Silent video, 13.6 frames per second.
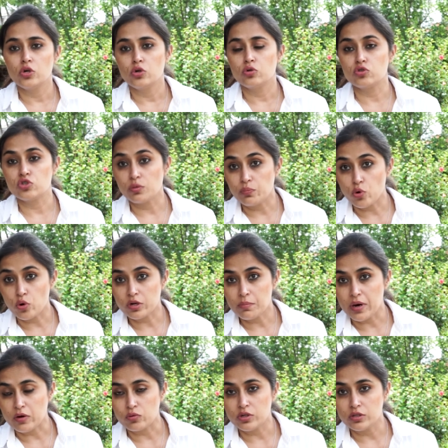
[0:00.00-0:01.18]
to support
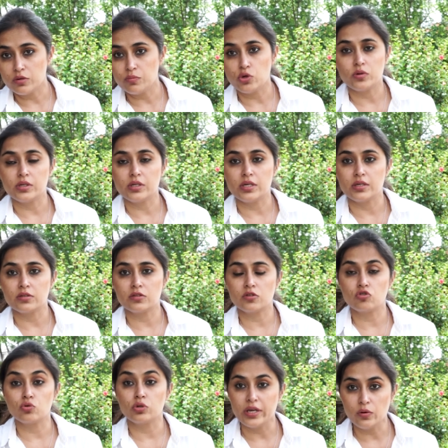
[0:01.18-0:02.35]
mountain communities
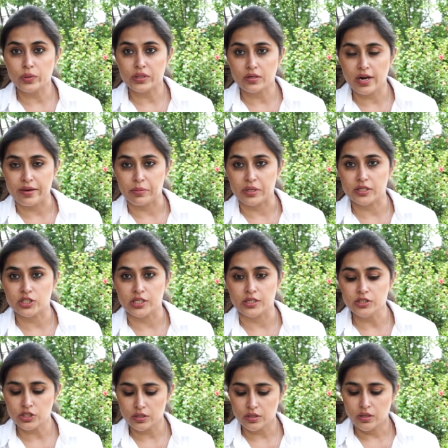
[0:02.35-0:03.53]
to deal with climate
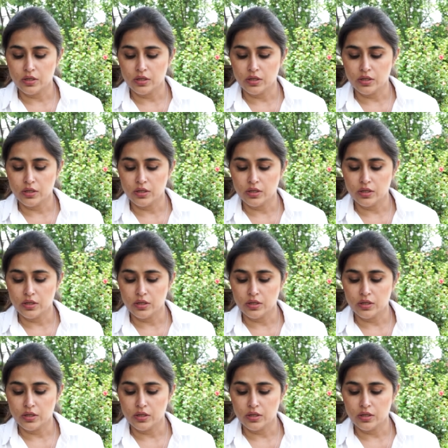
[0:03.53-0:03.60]
change.